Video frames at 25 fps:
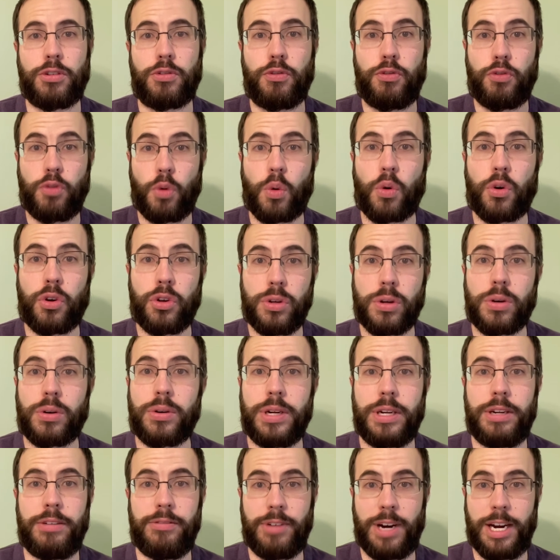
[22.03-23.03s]
for your
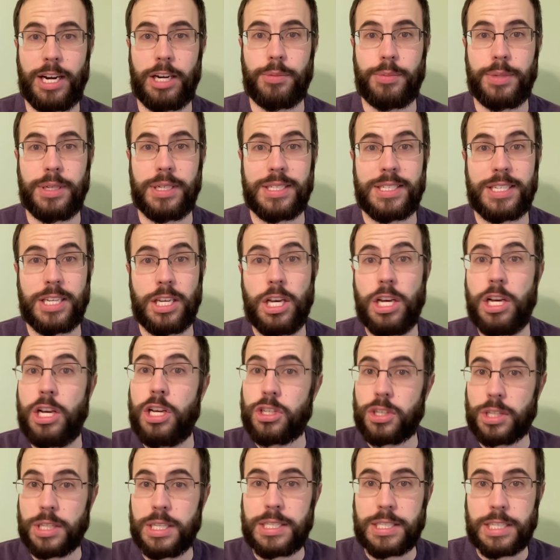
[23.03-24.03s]
environment.
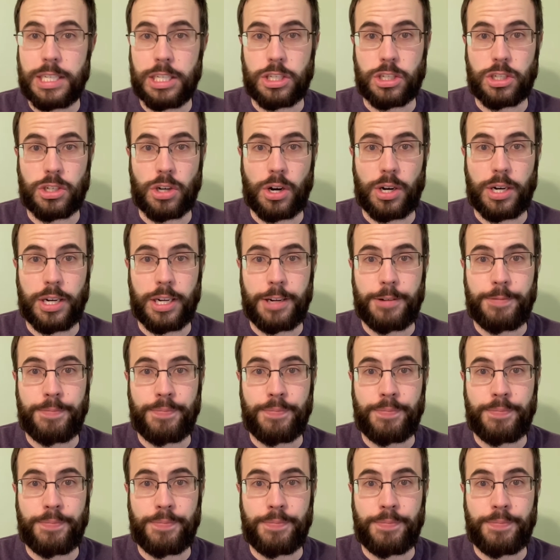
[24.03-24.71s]
So let's get started.